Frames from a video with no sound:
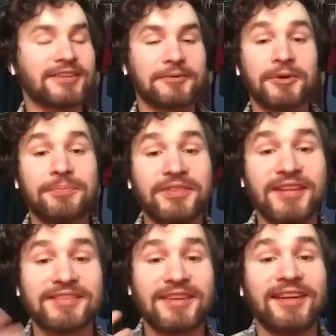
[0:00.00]
Okay,
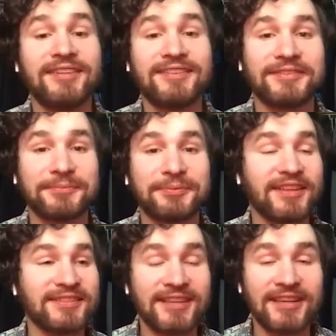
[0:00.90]
wait, but that's not
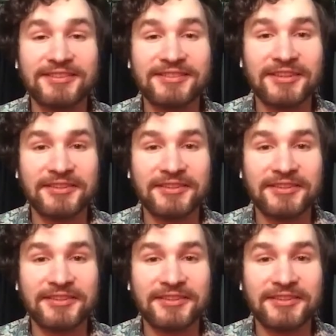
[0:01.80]
the but that's